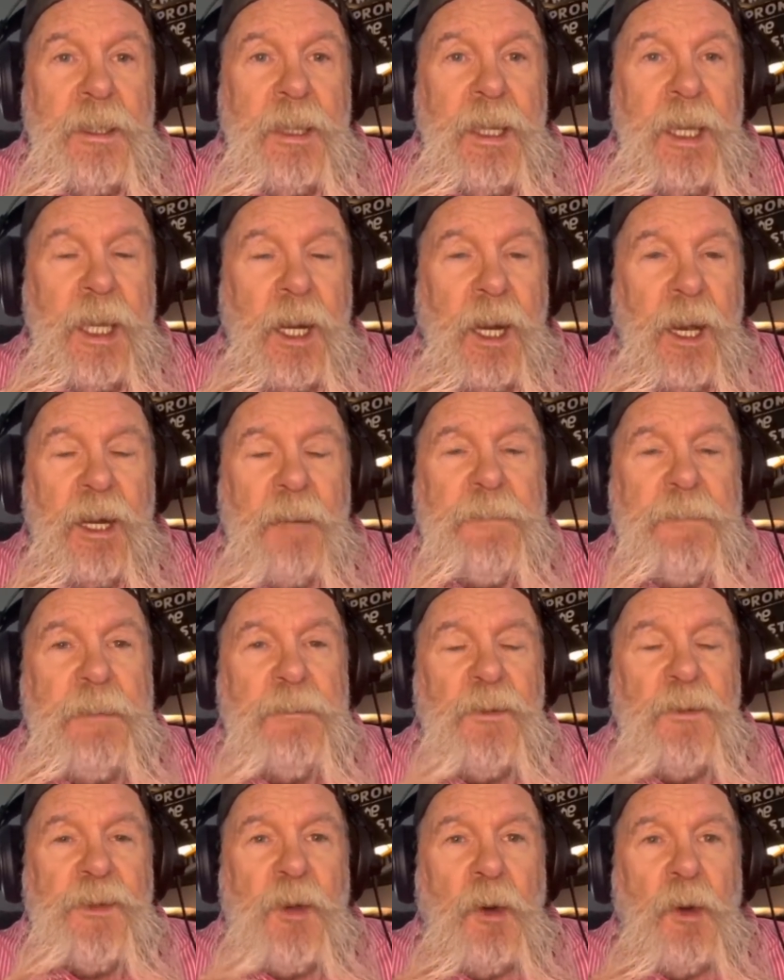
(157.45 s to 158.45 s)
And a lot of
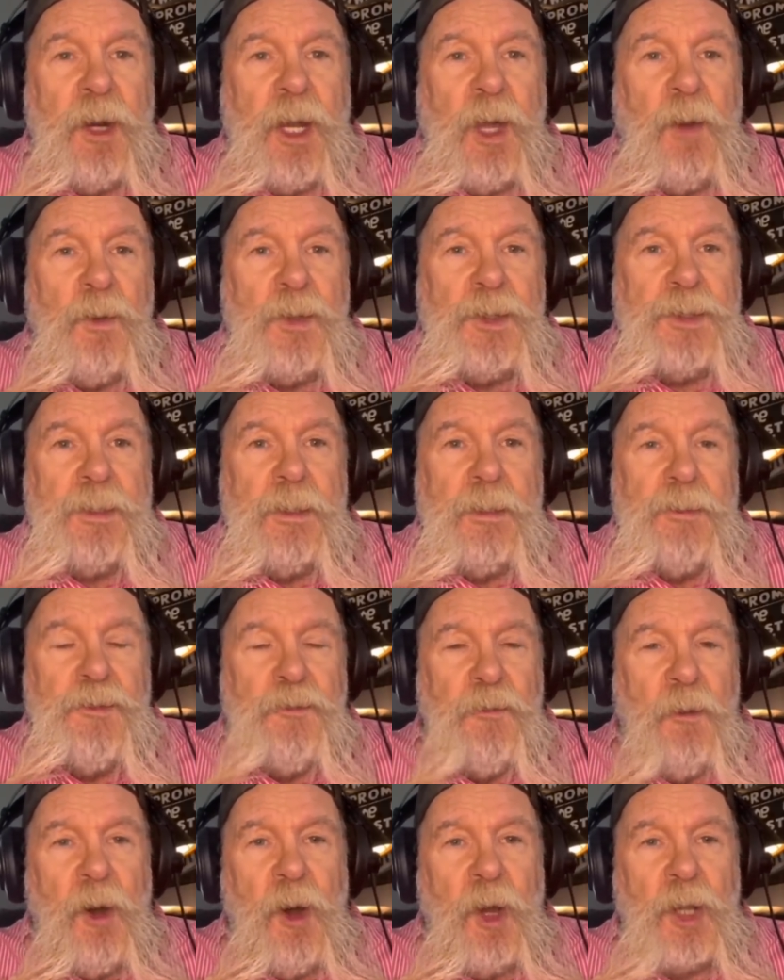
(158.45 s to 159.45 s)
people thought it was
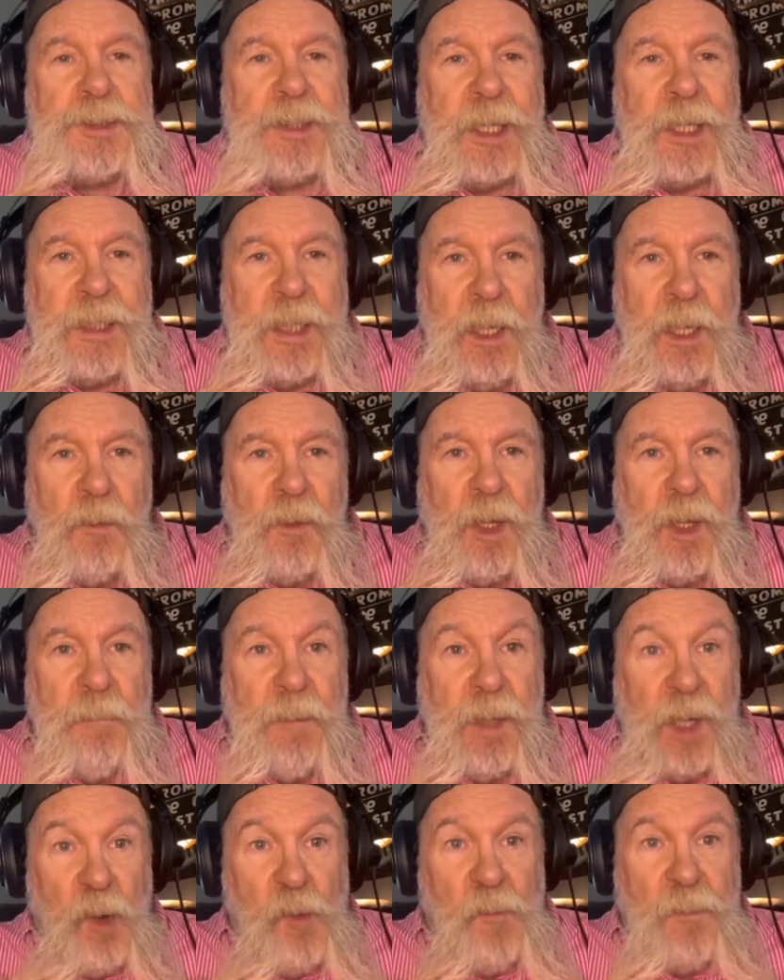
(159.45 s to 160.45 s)
drugs that killed him,
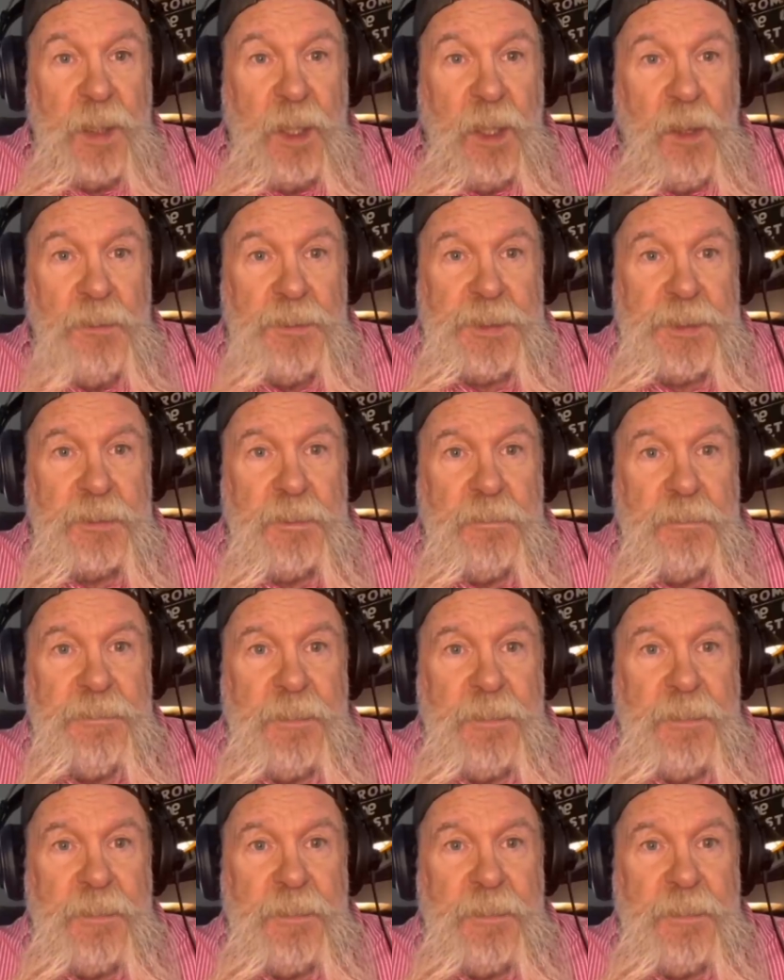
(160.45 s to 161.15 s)
an overdose.